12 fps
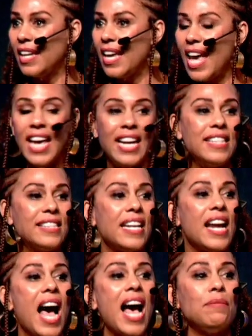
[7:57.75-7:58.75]
And I said,
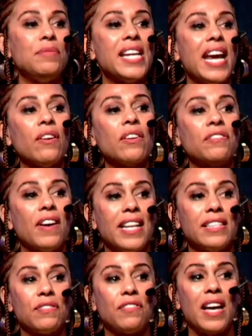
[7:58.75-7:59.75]
I'm
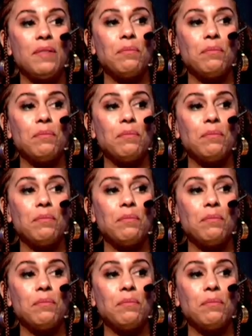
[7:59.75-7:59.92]
terrified to find